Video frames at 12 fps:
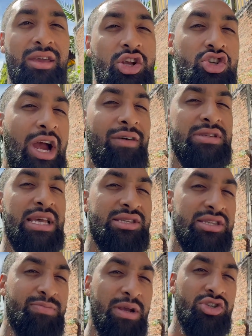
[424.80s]
Your driver's
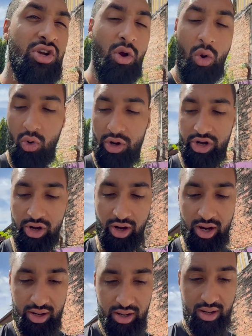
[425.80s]
license picture or your
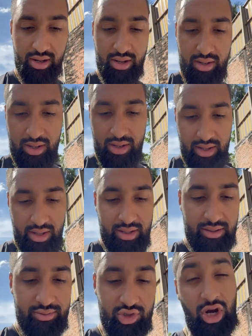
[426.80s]

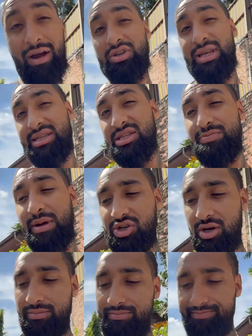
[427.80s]
driver's license
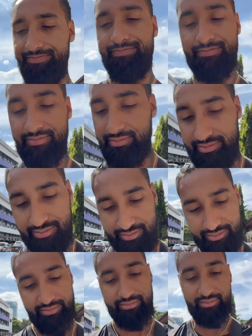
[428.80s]
picture?
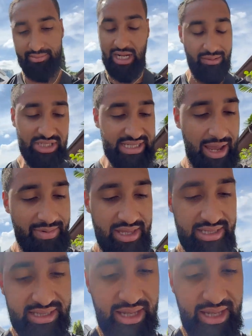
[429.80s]
I'm just happy this is